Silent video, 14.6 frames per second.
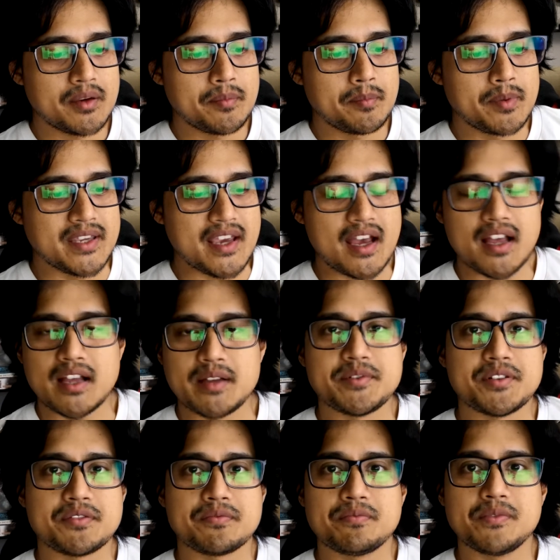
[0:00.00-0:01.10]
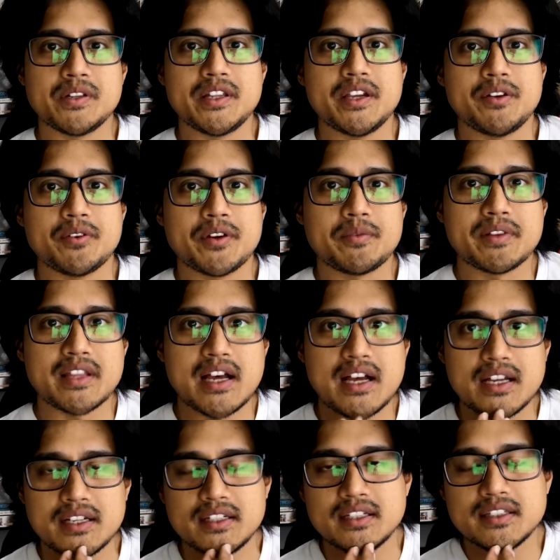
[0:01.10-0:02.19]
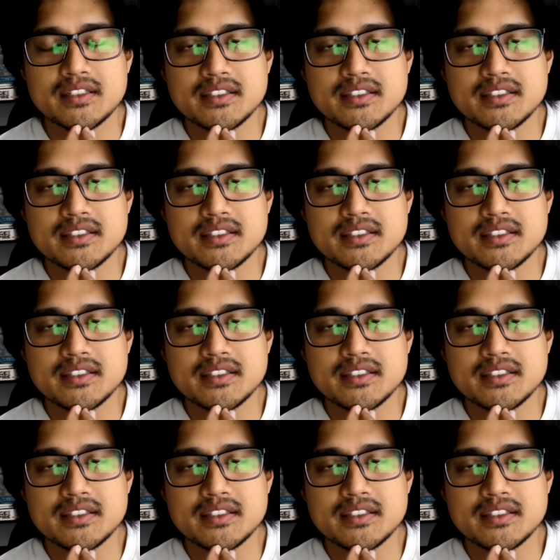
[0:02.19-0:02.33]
But yeah, I'm just really annoyed with Han.